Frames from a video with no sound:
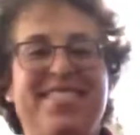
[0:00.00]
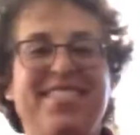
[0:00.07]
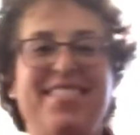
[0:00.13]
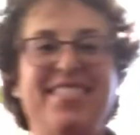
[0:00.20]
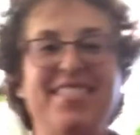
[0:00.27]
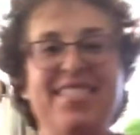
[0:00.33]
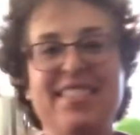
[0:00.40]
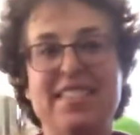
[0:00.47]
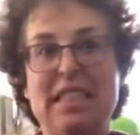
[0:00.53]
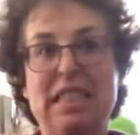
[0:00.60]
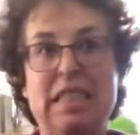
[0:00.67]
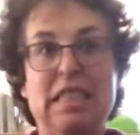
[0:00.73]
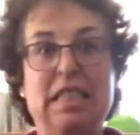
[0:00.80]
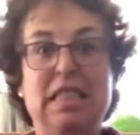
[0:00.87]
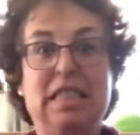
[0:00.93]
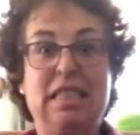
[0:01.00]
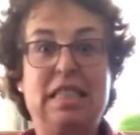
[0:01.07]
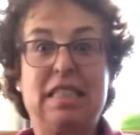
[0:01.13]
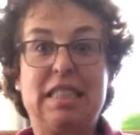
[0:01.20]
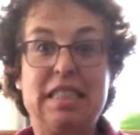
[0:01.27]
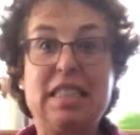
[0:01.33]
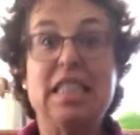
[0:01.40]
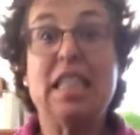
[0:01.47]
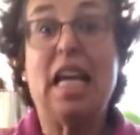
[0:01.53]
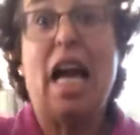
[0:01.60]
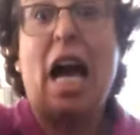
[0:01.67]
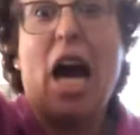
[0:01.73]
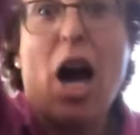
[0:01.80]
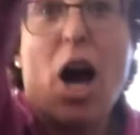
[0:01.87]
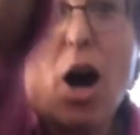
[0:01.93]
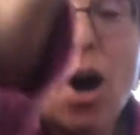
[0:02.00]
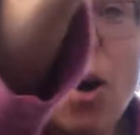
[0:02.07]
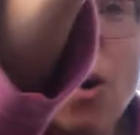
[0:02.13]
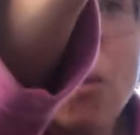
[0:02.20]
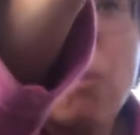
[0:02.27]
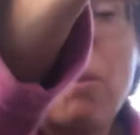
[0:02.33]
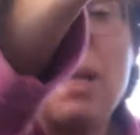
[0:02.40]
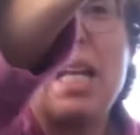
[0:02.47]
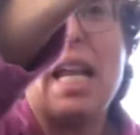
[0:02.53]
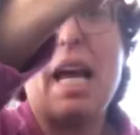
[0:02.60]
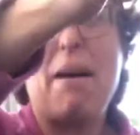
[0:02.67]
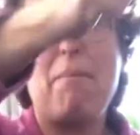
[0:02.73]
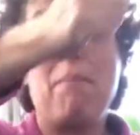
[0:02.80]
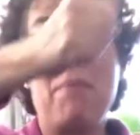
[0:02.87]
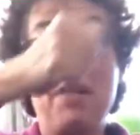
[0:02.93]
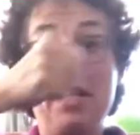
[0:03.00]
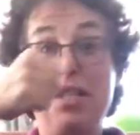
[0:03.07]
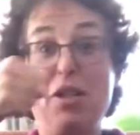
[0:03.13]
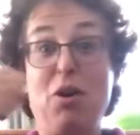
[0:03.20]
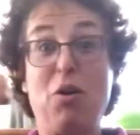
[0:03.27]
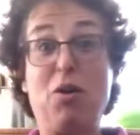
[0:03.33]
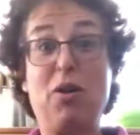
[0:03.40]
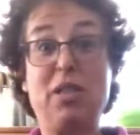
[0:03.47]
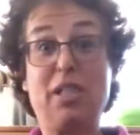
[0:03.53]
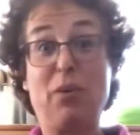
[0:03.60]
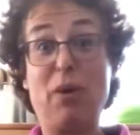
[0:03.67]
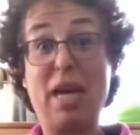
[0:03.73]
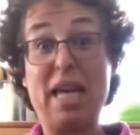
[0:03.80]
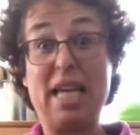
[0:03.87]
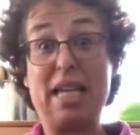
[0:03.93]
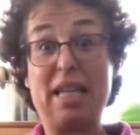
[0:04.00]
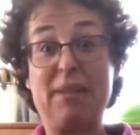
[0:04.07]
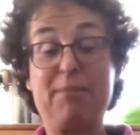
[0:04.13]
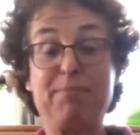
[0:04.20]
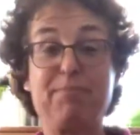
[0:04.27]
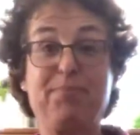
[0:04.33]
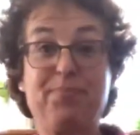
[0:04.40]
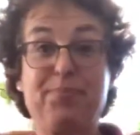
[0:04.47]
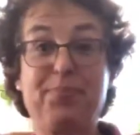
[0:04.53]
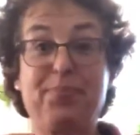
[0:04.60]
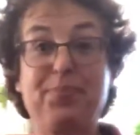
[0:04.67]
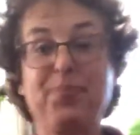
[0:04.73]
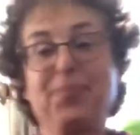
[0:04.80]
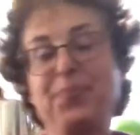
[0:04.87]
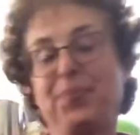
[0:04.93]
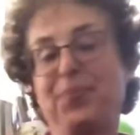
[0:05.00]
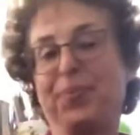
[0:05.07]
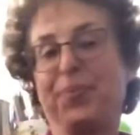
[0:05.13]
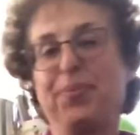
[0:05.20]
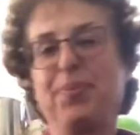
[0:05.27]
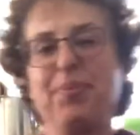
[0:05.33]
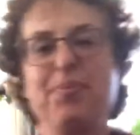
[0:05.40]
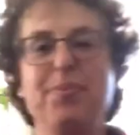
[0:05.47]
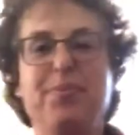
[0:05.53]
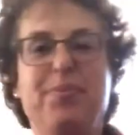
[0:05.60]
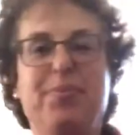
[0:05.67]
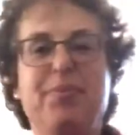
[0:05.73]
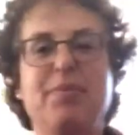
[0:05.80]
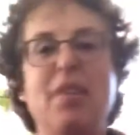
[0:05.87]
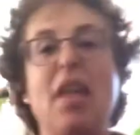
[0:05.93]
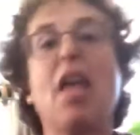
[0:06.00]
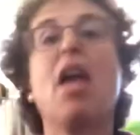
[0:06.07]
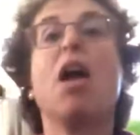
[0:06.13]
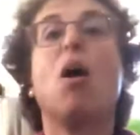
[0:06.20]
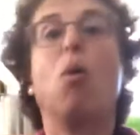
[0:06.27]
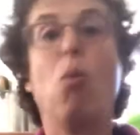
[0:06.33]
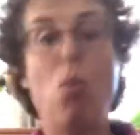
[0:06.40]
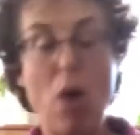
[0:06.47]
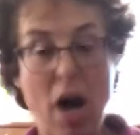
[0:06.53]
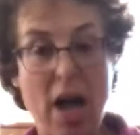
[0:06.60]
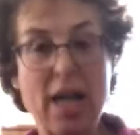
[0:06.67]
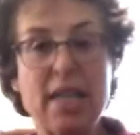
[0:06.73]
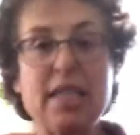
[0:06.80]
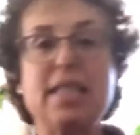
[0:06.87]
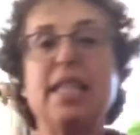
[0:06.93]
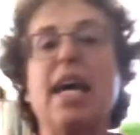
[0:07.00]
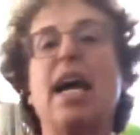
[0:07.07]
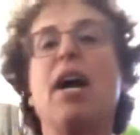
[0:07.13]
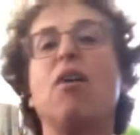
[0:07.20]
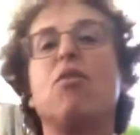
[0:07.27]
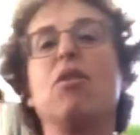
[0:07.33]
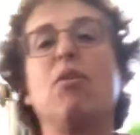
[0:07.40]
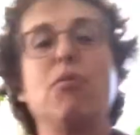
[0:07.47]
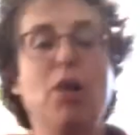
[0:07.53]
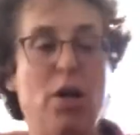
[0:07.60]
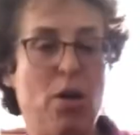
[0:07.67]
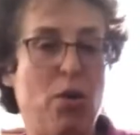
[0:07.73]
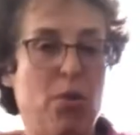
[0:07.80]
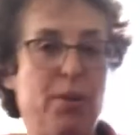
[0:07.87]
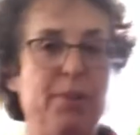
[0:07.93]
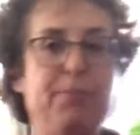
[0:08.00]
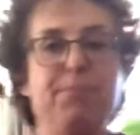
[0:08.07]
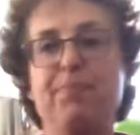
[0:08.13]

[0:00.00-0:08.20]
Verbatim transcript: Open up the door, squeak. Open up the door, squeak. Walk down the road. Walk down the road.